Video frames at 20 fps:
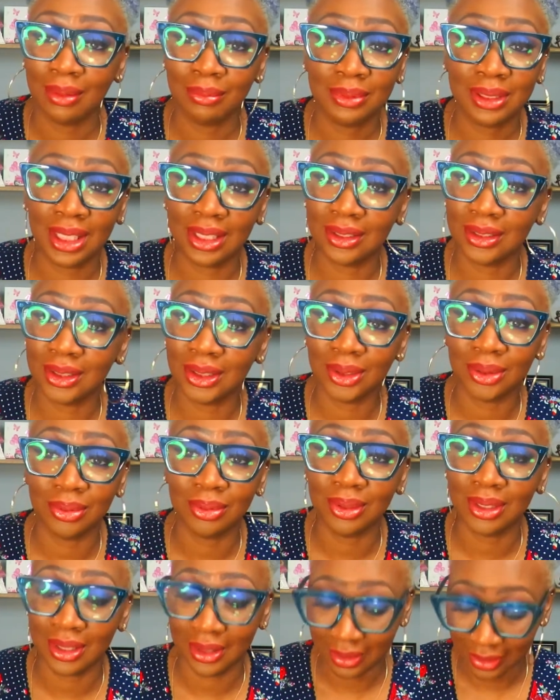telling you,
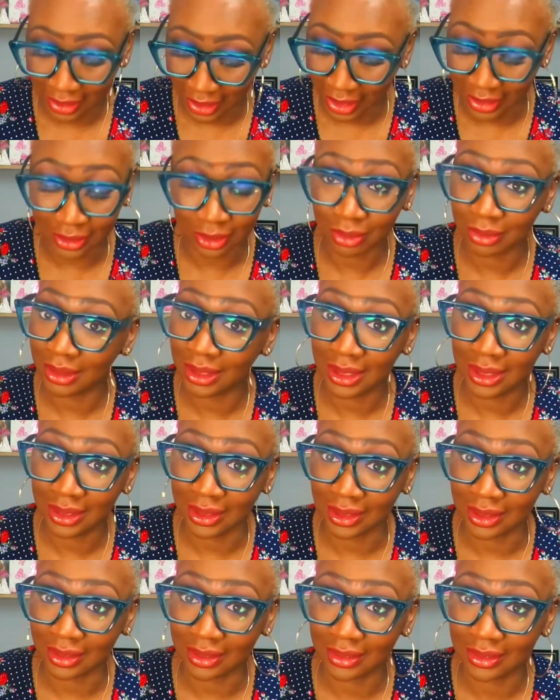I don't eat
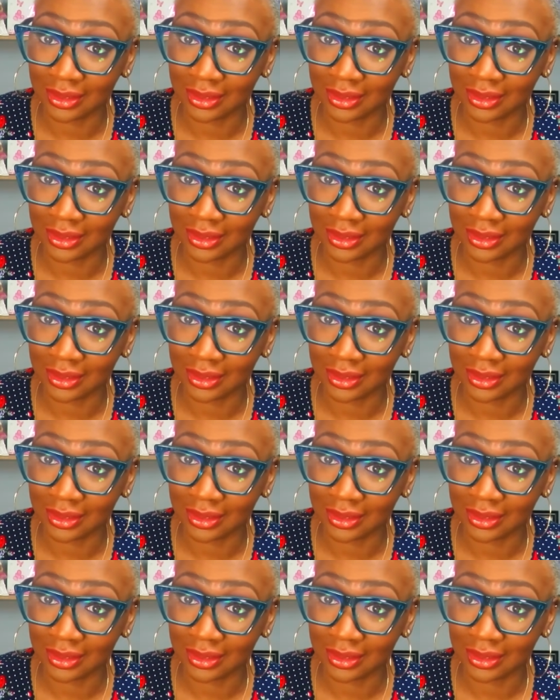it.